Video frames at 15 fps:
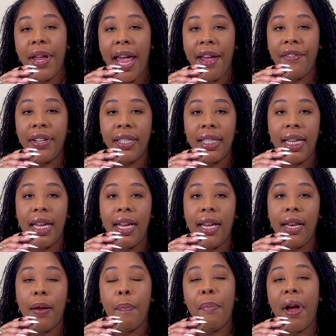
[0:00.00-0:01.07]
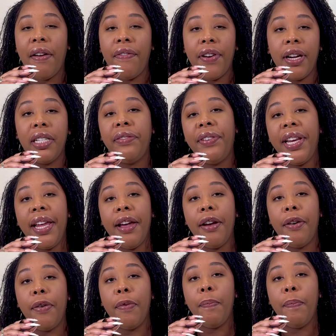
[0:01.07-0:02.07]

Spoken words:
haven't seen my first video